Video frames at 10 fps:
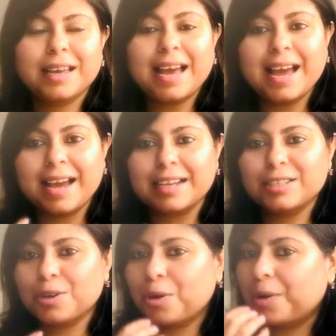
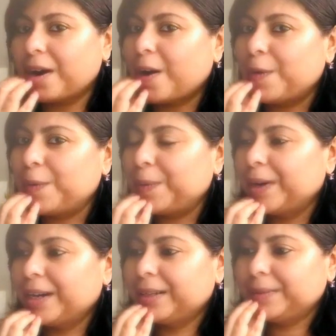hacks or how
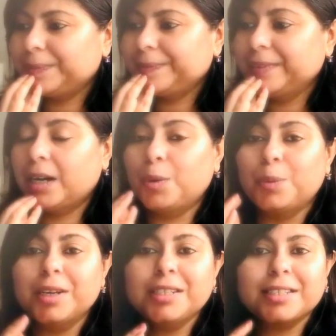a
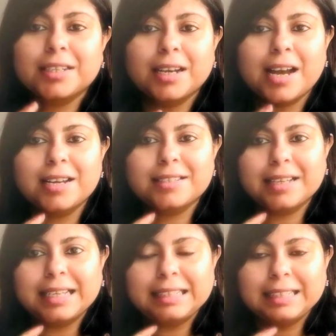world-class
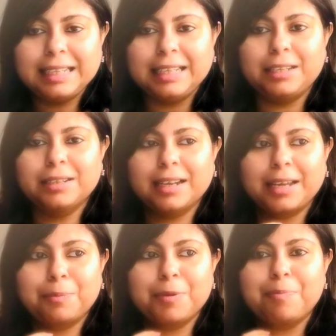athlete
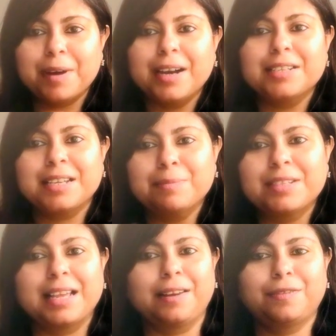like prepares
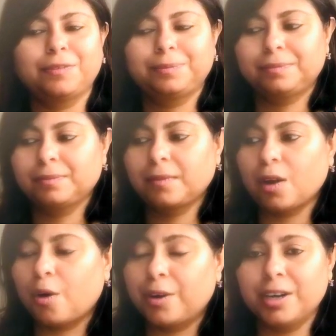himself
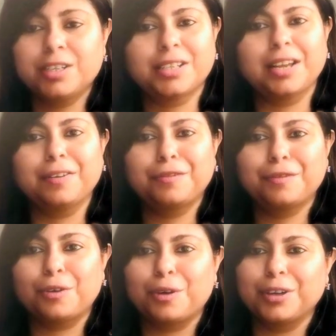or herself
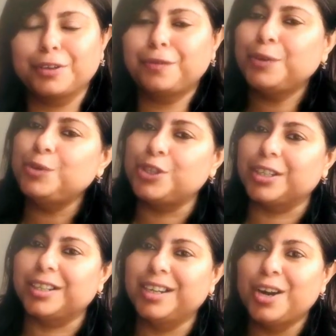for the
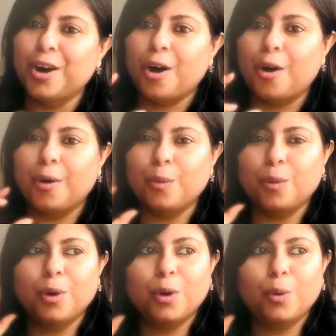future. Or
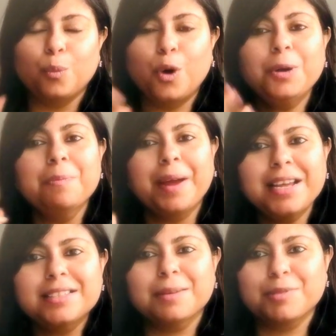what
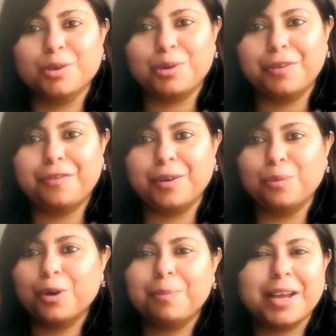makes them so
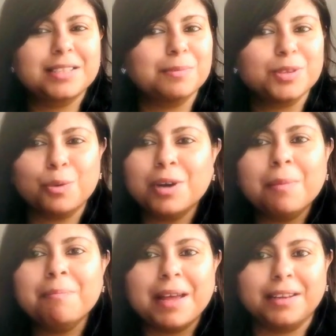different, what makes them so
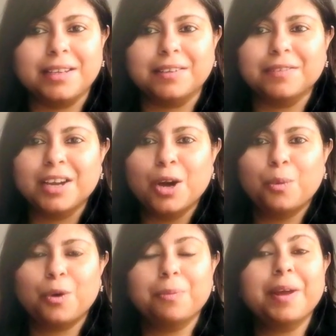competitive,
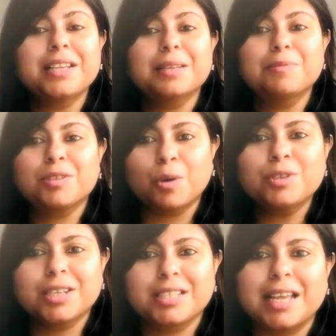what makes them so
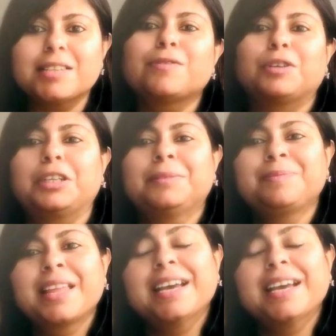successful,